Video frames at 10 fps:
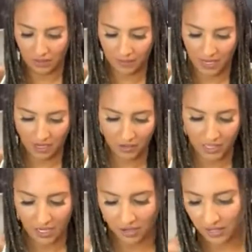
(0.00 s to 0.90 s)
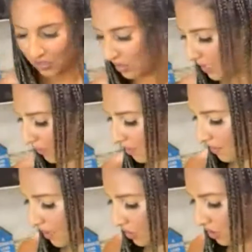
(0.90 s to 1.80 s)
panko in here and just give them
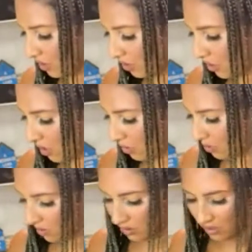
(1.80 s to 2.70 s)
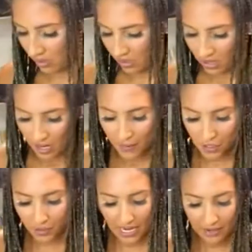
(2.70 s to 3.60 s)
each a little coat. But
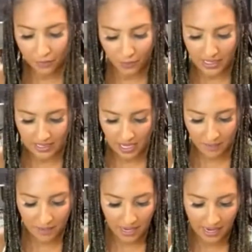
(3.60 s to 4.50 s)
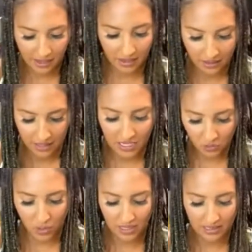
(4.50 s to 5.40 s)
you can freeze them, and these
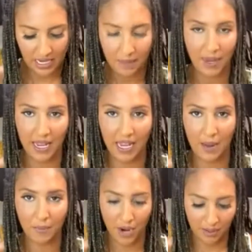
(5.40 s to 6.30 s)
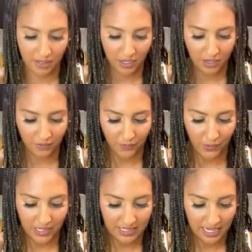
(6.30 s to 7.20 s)
ones that I make, I'm probably going to
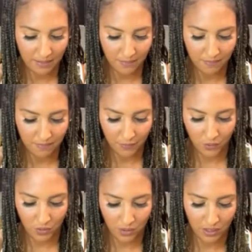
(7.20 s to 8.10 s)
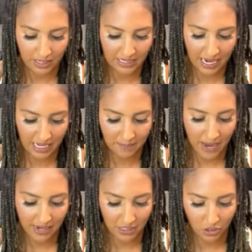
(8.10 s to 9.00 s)
freeze them because I get
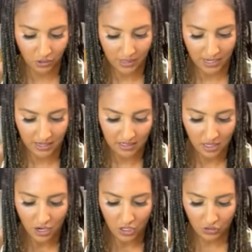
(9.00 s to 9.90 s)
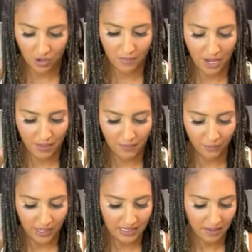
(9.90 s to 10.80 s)
back in 2 days. So I'll probably
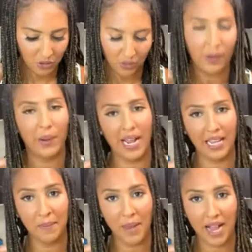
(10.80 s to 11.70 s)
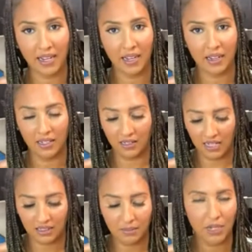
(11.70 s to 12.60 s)
freeze them so that when I get back, I can
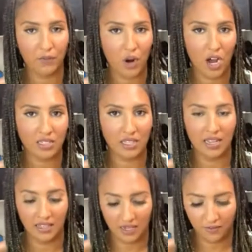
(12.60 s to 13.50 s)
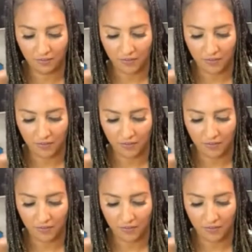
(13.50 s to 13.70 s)
let them defrost and then